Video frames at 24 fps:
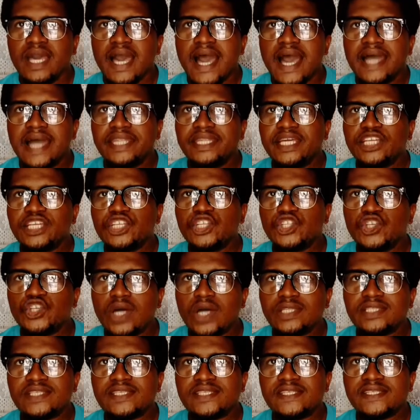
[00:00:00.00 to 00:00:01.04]
And the
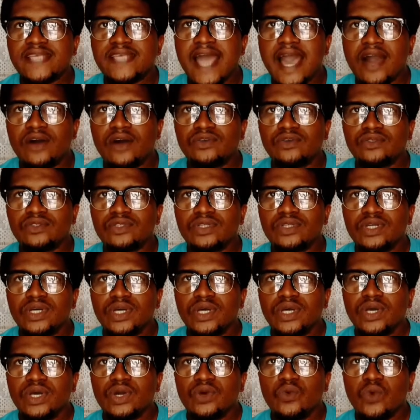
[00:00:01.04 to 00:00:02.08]
short sound,
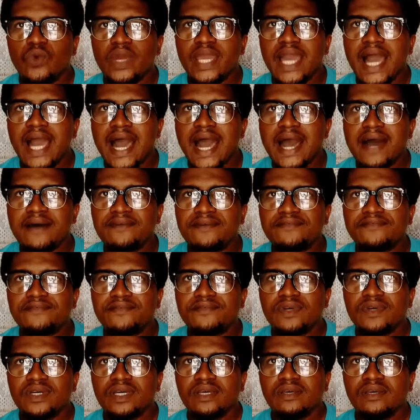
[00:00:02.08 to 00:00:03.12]
we have
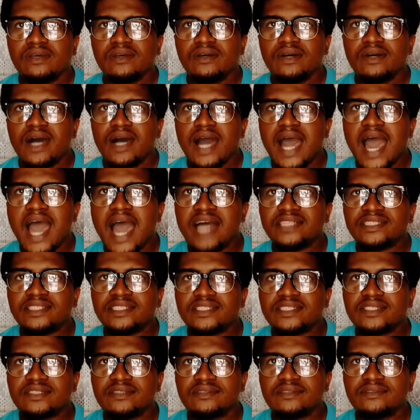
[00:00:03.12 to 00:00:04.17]

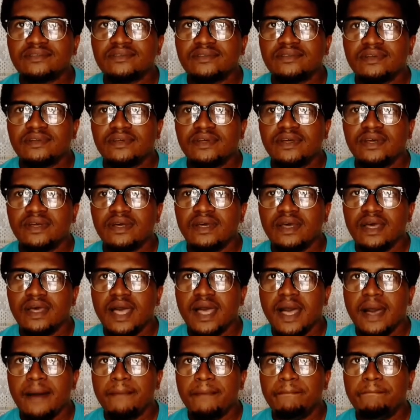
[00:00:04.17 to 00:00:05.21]
ant,
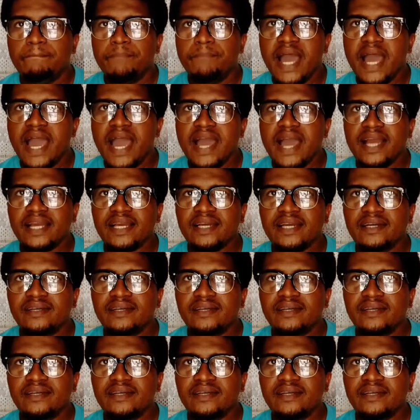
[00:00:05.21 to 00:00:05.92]
bag,